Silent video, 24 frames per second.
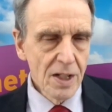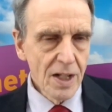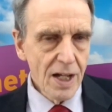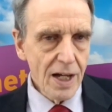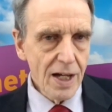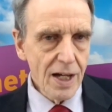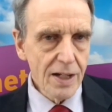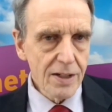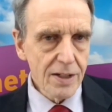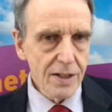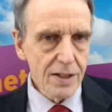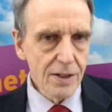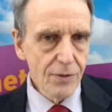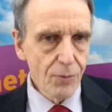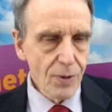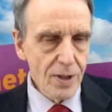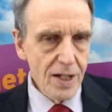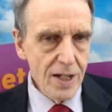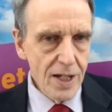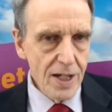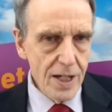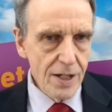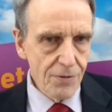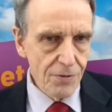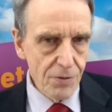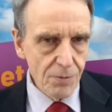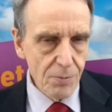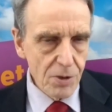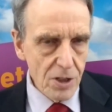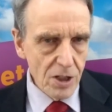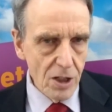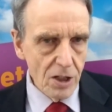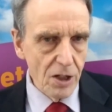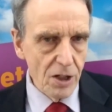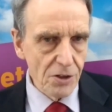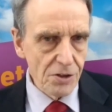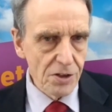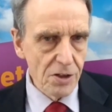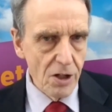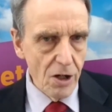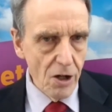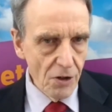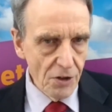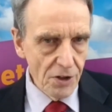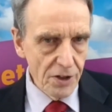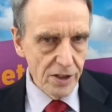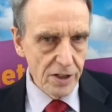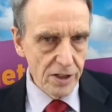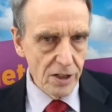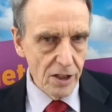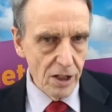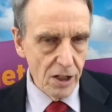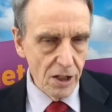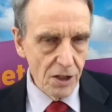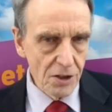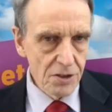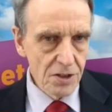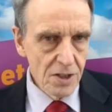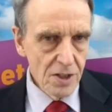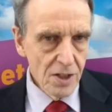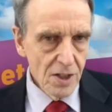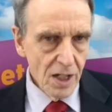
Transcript: And if we hear from God and honor God